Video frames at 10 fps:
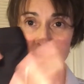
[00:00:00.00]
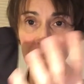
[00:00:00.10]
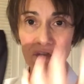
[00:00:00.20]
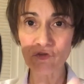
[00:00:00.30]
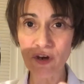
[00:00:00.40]
the
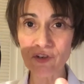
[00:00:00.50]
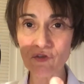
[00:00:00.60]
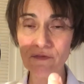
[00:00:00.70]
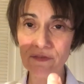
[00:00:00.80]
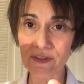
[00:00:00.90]

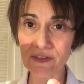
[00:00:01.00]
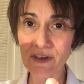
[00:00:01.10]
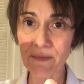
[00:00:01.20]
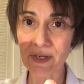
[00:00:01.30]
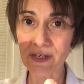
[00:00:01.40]
structure of the
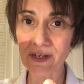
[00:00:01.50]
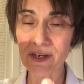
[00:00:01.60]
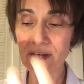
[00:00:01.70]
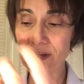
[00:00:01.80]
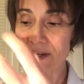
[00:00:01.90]
stomach,
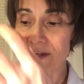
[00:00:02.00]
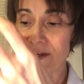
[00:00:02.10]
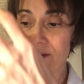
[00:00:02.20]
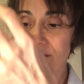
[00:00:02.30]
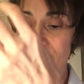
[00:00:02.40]

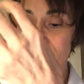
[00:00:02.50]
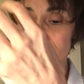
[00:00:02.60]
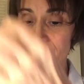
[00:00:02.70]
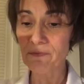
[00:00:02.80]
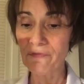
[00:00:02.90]

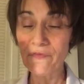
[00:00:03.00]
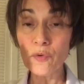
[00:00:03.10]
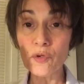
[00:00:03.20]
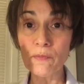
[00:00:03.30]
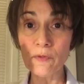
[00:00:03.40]
the
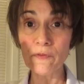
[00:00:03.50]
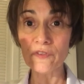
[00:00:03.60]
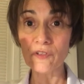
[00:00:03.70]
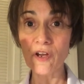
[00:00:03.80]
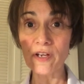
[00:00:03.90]
food moves
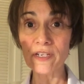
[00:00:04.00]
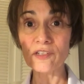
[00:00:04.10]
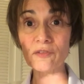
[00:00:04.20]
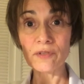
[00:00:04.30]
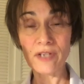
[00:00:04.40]
along
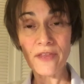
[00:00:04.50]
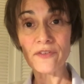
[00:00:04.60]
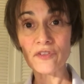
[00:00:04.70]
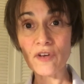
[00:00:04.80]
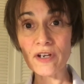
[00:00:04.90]
into another
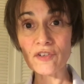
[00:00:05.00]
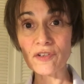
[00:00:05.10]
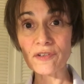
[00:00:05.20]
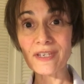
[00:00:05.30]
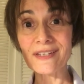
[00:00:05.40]

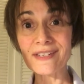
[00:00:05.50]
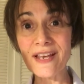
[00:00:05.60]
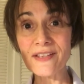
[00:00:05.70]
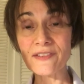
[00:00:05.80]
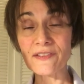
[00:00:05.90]
structure, the
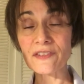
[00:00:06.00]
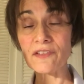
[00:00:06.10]
intestines.